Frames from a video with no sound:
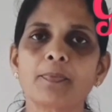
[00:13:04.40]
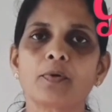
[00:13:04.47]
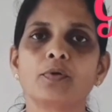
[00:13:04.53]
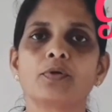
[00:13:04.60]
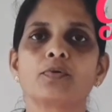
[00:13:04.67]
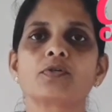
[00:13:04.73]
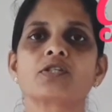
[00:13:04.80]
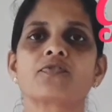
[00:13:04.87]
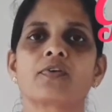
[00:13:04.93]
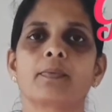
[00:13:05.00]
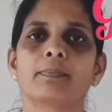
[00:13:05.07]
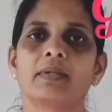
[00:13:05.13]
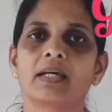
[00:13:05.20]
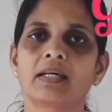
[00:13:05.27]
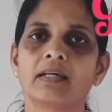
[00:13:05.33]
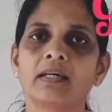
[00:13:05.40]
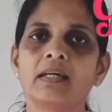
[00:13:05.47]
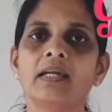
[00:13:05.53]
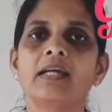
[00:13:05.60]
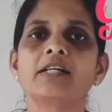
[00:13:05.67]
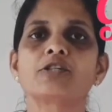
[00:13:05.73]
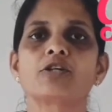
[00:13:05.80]
produced from the
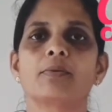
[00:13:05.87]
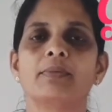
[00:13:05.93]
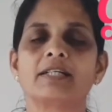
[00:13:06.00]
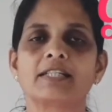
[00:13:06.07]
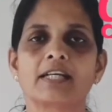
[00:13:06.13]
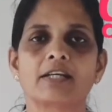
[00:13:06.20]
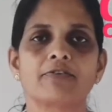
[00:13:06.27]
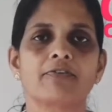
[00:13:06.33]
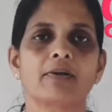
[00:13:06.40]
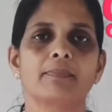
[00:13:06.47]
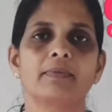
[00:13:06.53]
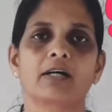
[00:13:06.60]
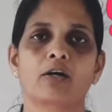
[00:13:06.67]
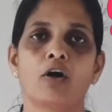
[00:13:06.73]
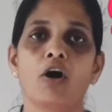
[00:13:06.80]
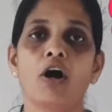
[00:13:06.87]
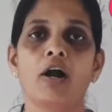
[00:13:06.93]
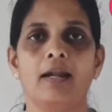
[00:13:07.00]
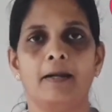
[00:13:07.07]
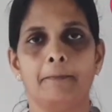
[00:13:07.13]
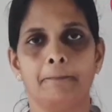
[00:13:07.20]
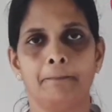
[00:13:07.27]
heat emitted from the
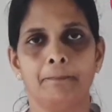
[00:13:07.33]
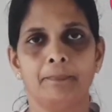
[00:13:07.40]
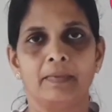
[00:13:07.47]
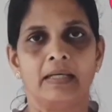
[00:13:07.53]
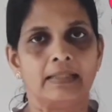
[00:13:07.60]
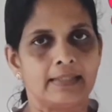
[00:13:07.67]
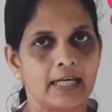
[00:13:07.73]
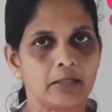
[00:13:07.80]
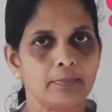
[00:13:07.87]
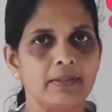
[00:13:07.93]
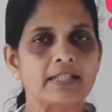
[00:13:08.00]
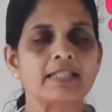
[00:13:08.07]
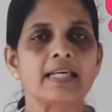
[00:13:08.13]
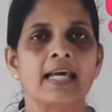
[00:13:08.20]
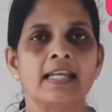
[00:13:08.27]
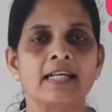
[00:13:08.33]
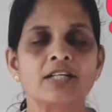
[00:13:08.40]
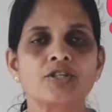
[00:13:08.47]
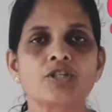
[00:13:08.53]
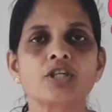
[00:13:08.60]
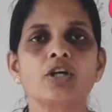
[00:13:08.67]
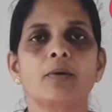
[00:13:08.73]
coal. That means
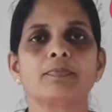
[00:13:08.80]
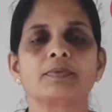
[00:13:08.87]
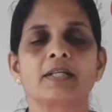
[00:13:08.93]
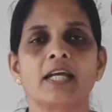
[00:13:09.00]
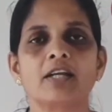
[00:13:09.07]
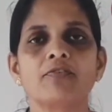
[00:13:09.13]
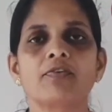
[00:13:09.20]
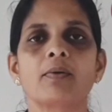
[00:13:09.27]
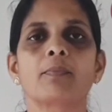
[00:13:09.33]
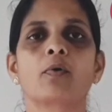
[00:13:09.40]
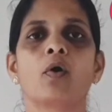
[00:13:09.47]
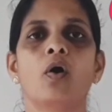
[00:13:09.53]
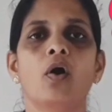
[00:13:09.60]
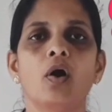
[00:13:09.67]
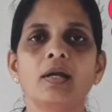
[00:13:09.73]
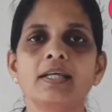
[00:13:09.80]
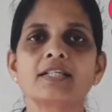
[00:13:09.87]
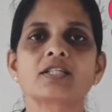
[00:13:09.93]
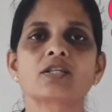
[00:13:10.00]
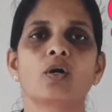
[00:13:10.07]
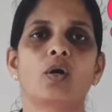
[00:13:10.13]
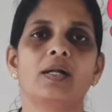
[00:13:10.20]
energy obtained from coal
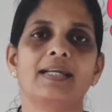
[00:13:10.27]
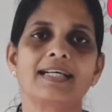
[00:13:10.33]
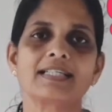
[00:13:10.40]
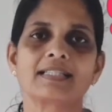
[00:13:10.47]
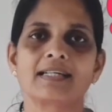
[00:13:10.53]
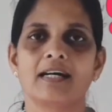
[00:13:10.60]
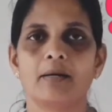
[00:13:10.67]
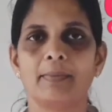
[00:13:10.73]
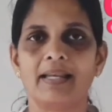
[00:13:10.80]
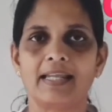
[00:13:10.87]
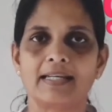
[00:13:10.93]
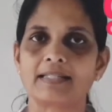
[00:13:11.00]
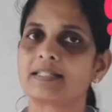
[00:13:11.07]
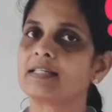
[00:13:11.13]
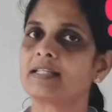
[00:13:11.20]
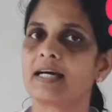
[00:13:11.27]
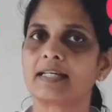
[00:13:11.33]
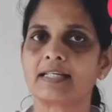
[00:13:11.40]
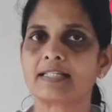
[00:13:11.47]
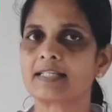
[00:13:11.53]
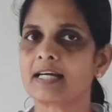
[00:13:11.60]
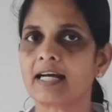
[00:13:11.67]
is called as thermal energy, that
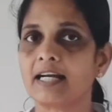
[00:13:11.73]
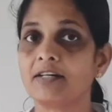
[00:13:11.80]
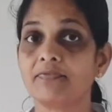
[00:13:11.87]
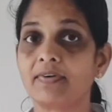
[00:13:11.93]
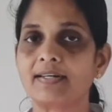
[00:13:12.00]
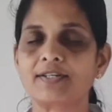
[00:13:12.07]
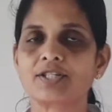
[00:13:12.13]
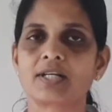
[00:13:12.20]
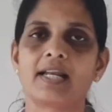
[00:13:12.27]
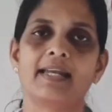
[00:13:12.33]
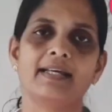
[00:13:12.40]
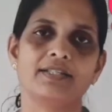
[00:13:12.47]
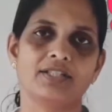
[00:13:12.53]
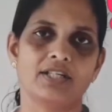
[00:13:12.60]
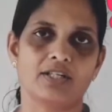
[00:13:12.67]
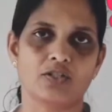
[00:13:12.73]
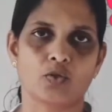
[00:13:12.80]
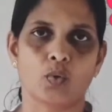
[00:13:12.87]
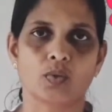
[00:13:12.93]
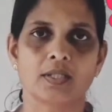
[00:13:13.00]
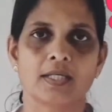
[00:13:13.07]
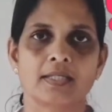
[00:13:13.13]
is the conventional energy
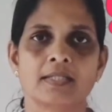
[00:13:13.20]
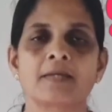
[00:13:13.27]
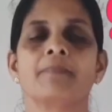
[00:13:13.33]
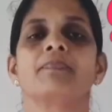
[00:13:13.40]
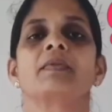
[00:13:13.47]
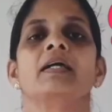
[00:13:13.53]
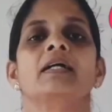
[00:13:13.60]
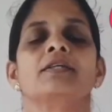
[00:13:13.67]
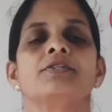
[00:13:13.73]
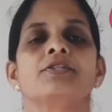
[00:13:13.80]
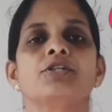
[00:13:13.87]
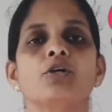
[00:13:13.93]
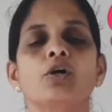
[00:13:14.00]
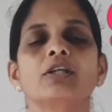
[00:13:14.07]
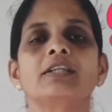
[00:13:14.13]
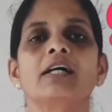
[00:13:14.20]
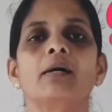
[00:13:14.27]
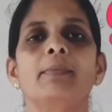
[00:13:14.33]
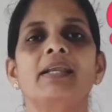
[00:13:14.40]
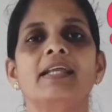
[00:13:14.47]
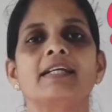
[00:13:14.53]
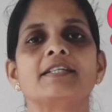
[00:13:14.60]
resources.
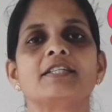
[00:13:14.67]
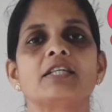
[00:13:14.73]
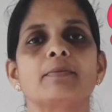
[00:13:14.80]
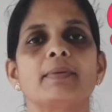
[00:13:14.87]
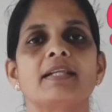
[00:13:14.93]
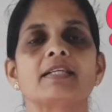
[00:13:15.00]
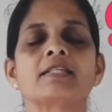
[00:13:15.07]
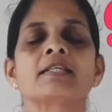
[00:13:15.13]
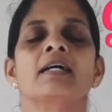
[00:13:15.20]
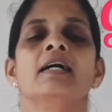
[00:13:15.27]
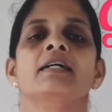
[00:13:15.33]
Geothermal energy means